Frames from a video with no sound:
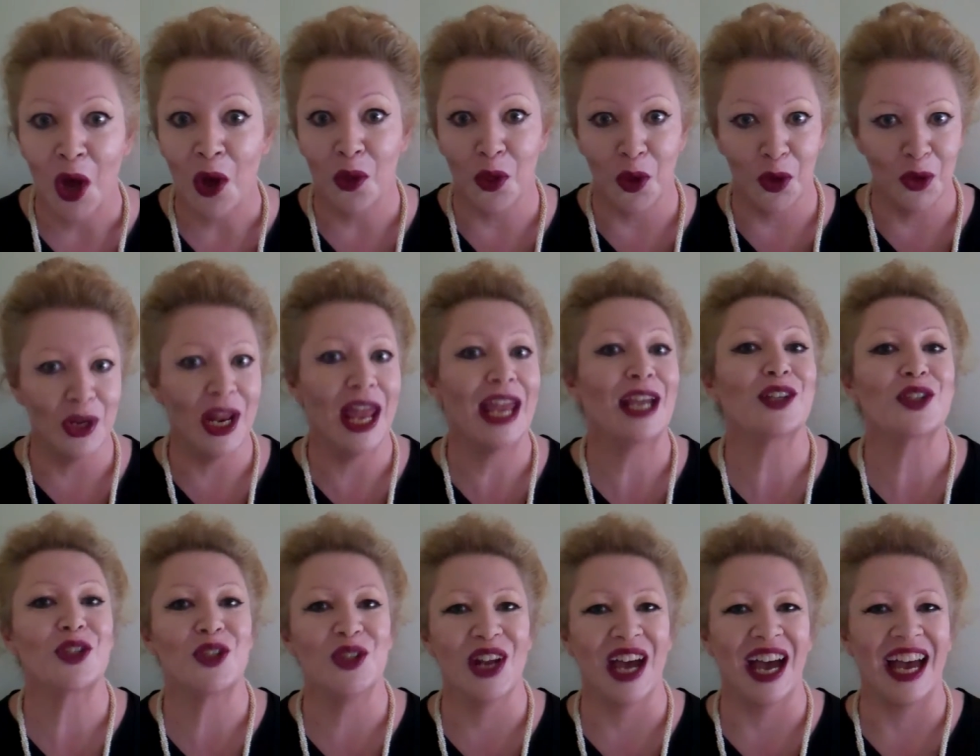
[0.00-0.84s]
The
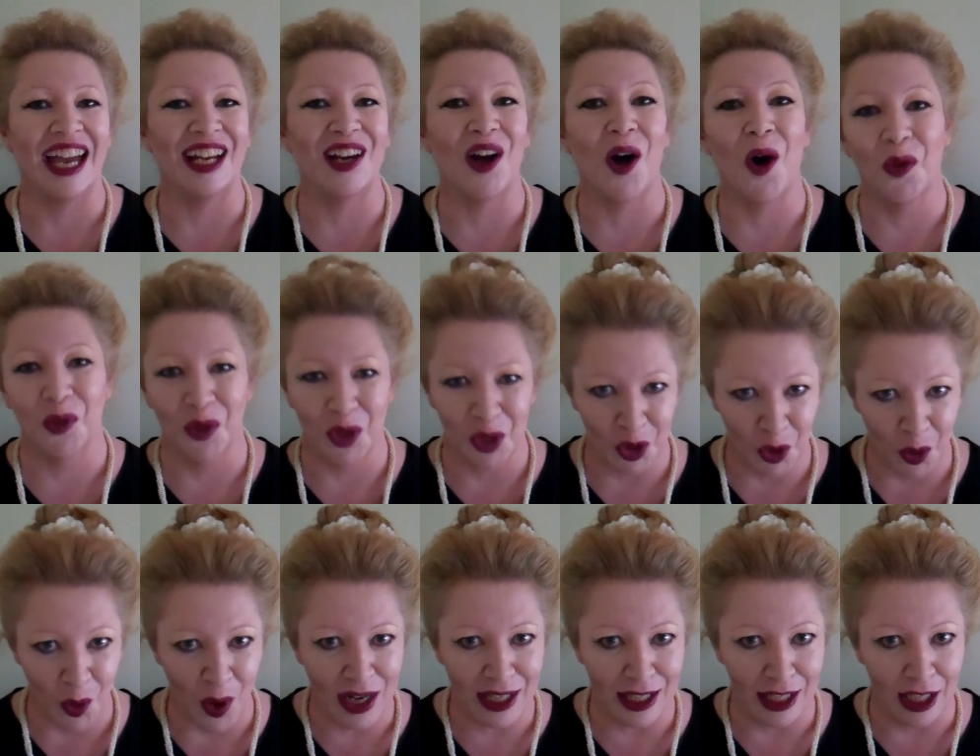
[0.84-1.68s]
next day, on the
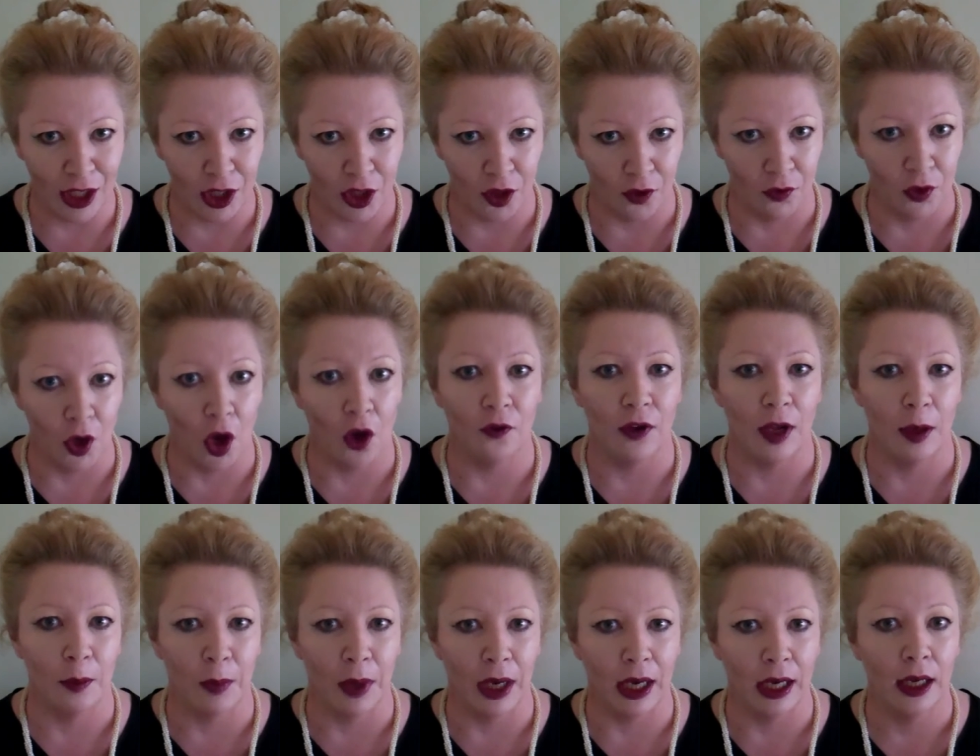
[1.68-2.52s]
20th of
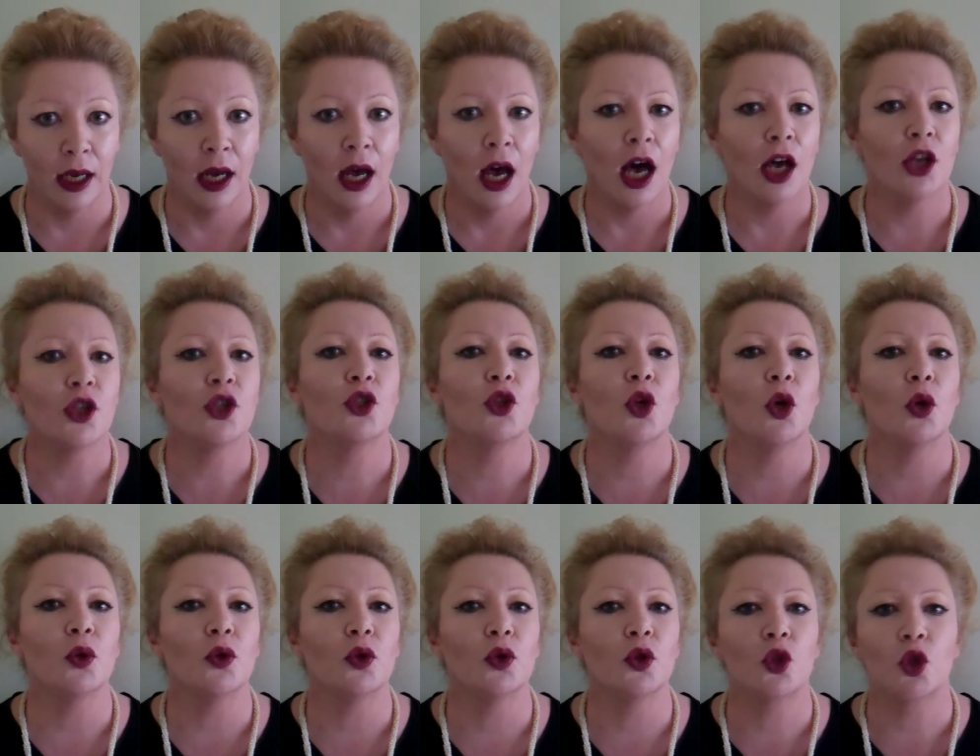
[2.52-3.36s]
November, a
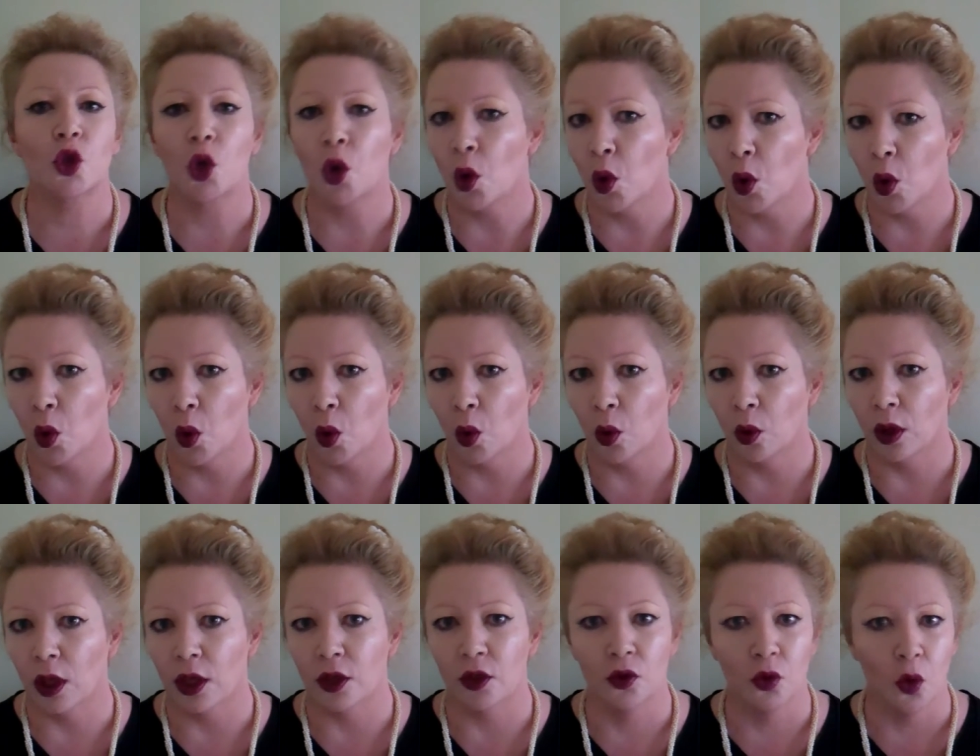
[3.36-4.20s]
certain
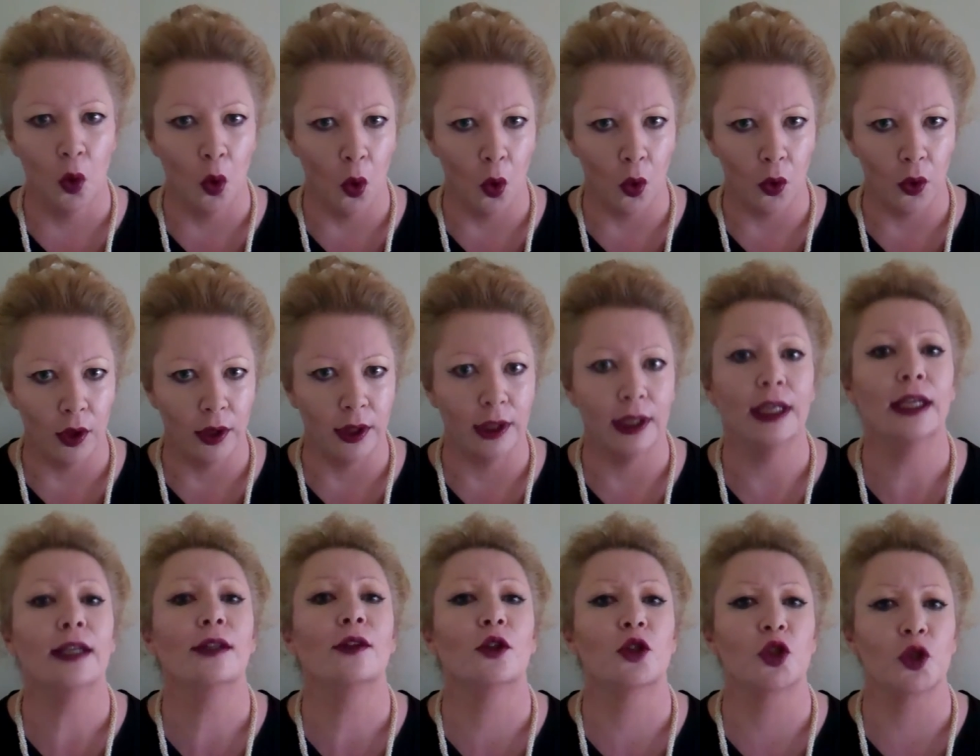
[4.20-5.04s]
tall northern
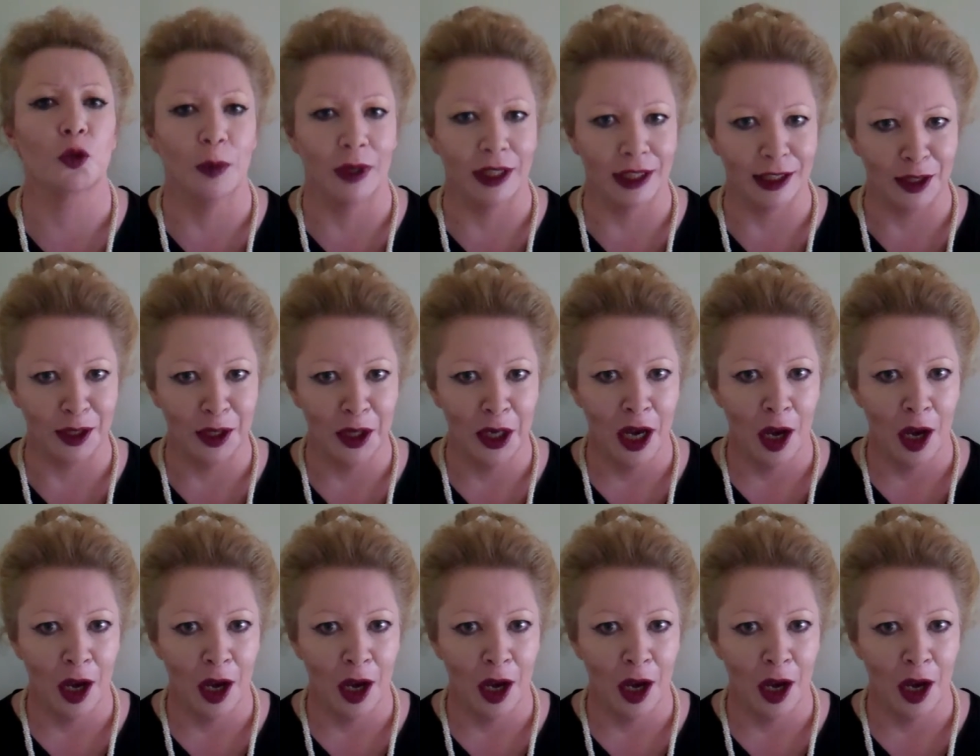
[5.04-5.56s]
Englishman